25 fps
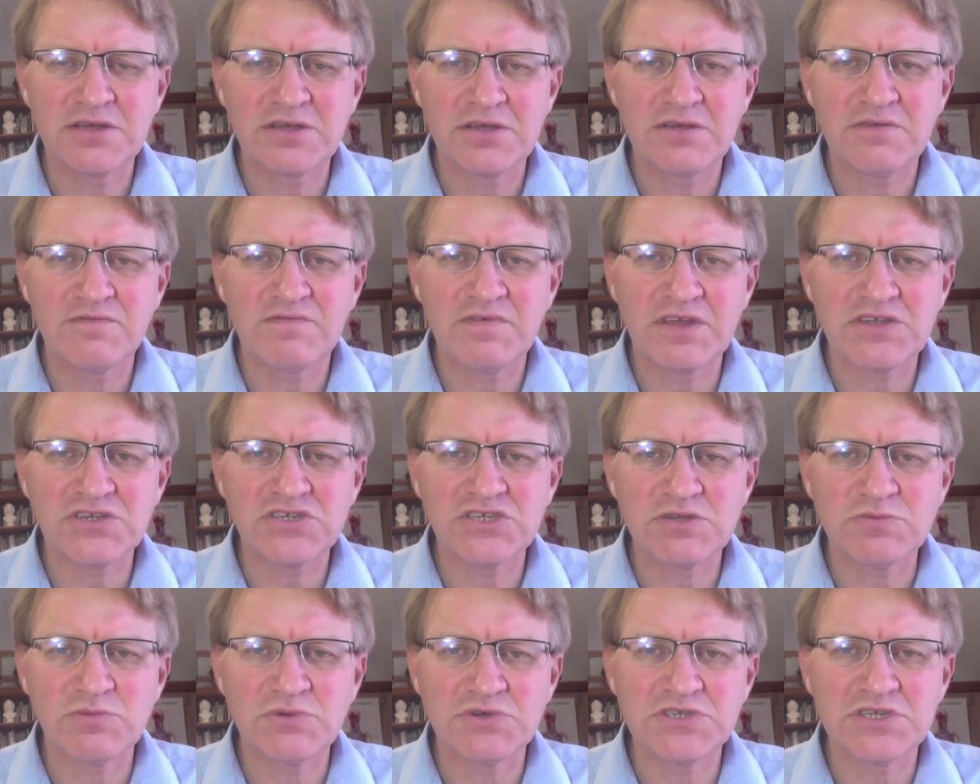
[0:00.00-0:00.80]

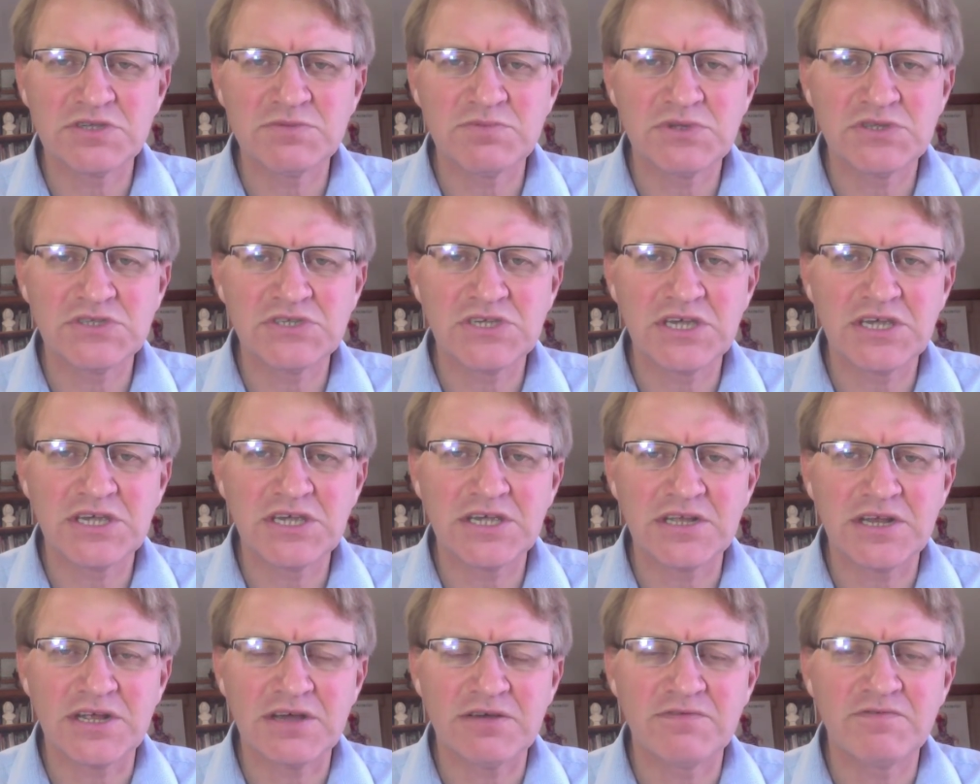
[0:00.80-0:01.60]
vegetables in
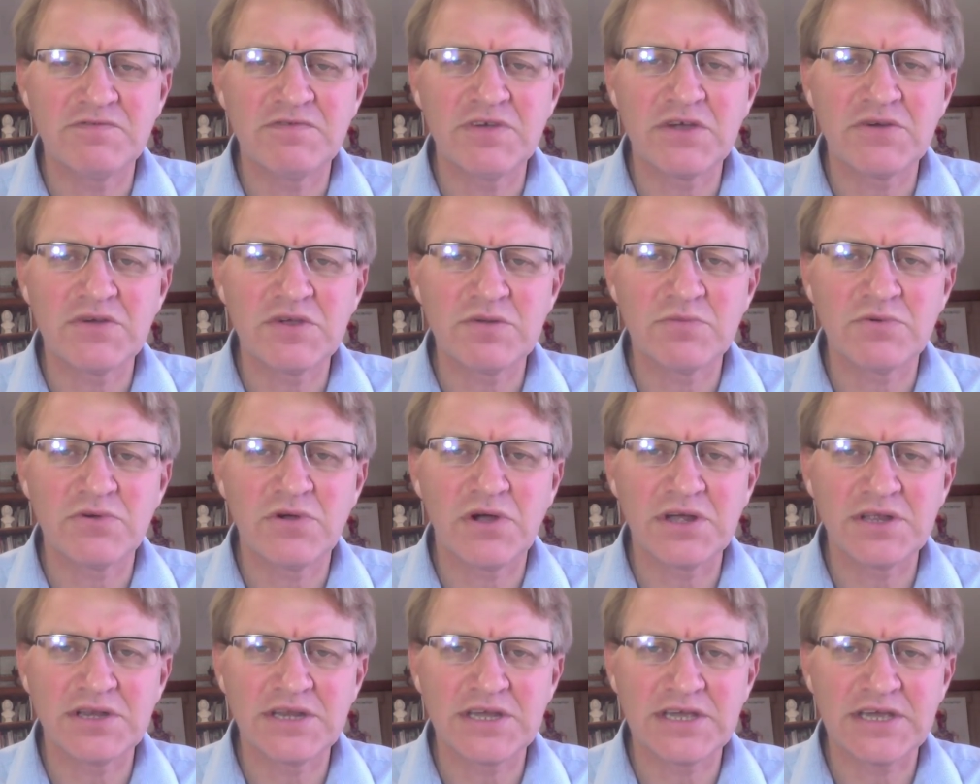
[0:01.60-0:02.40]
particular, very
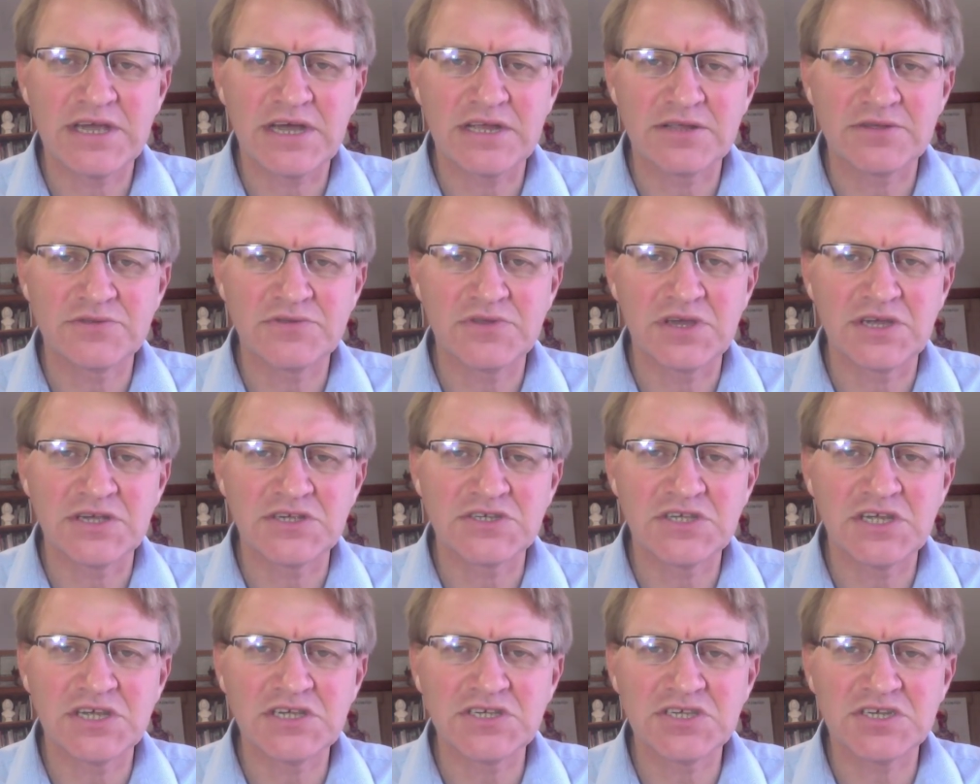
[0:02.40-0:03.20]
brightly coloured
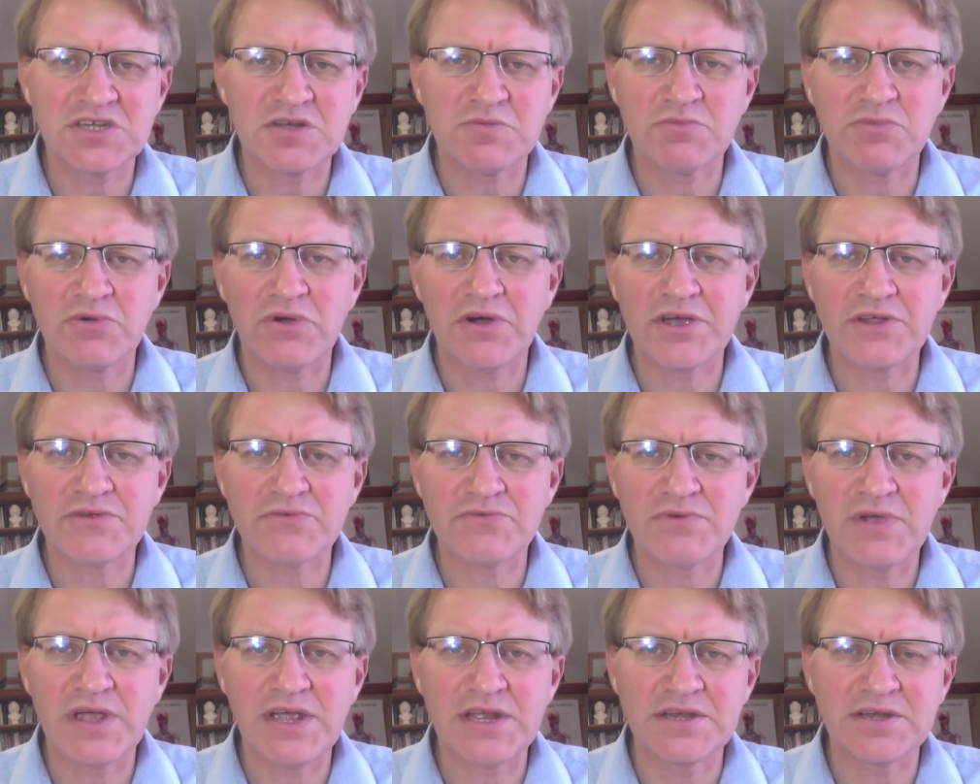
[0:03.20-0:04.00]
things that are bright
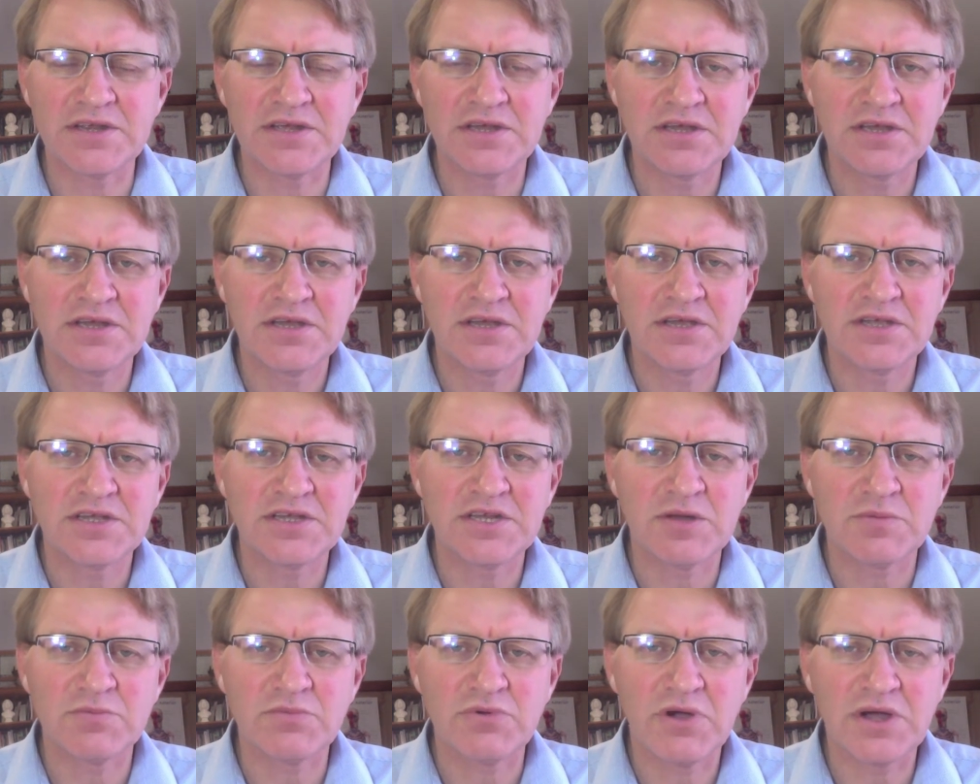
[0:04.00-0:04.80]
red,
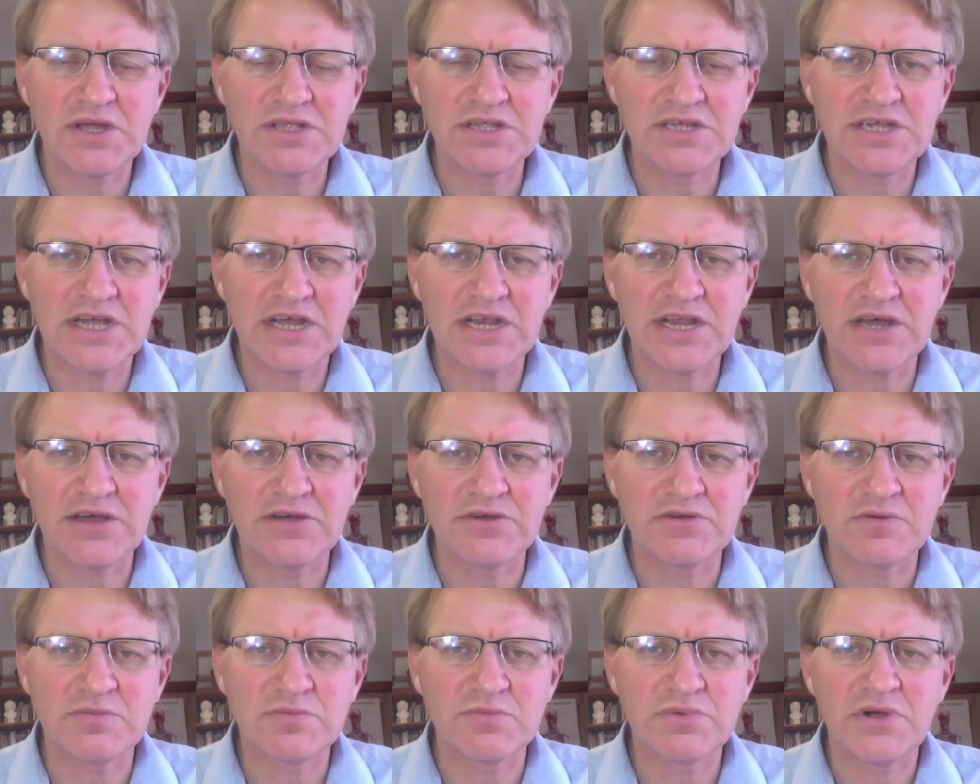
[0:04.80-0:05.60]
bright
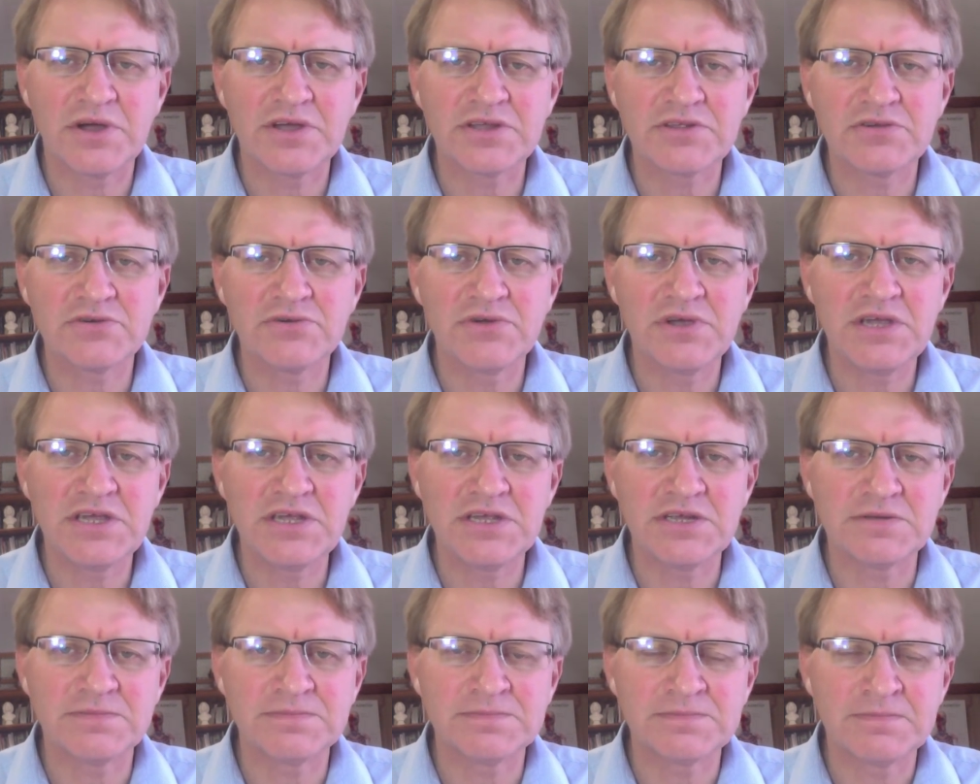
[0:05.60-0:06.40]
yellow, bright
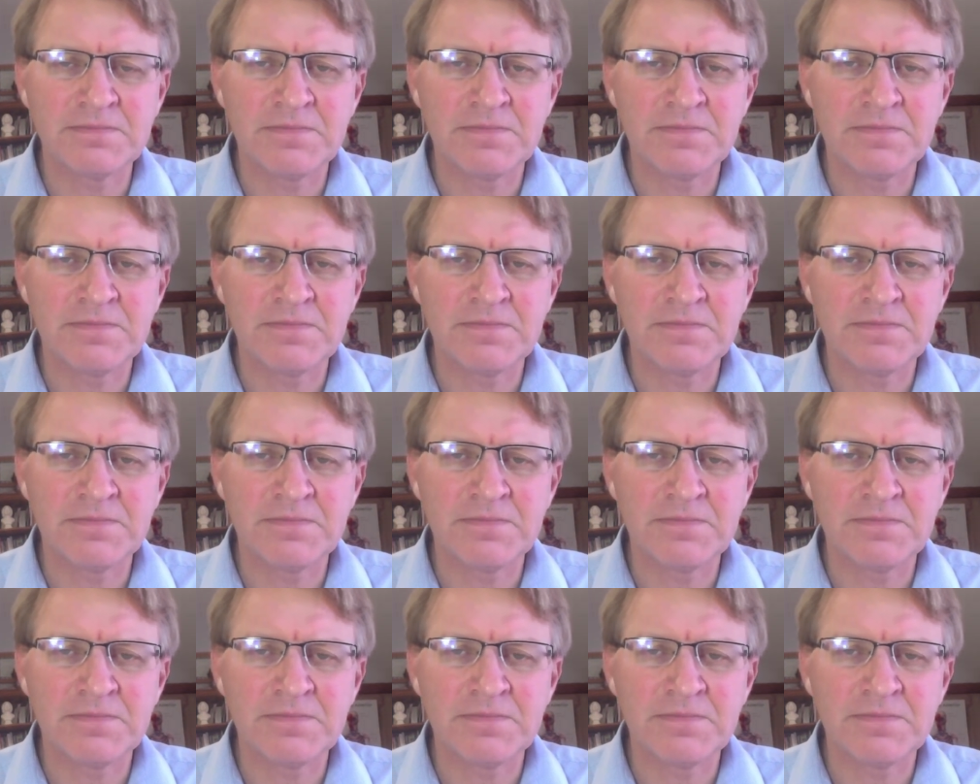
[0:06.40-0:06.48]
green.